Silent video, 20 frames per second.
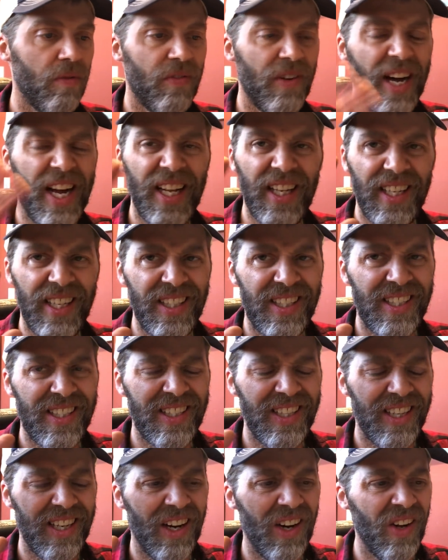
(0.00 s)
violence
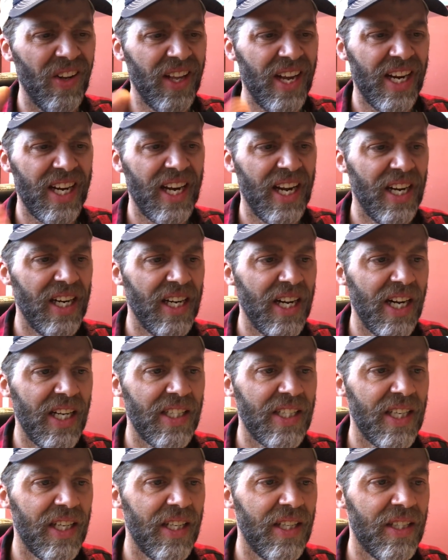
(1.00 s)
and all that kind of
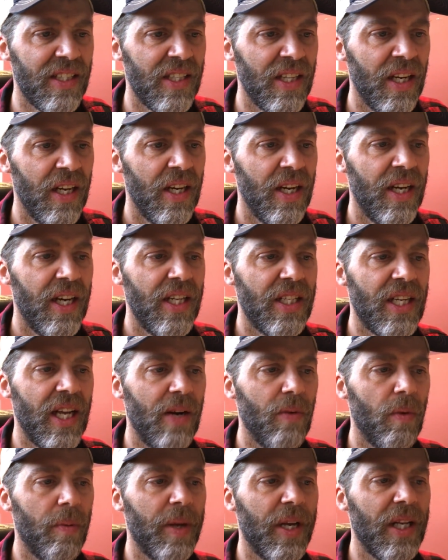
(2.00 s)
nonsense, he said
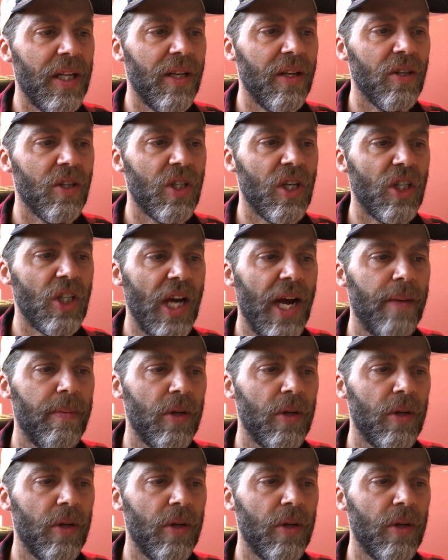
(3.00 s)
it will be clear such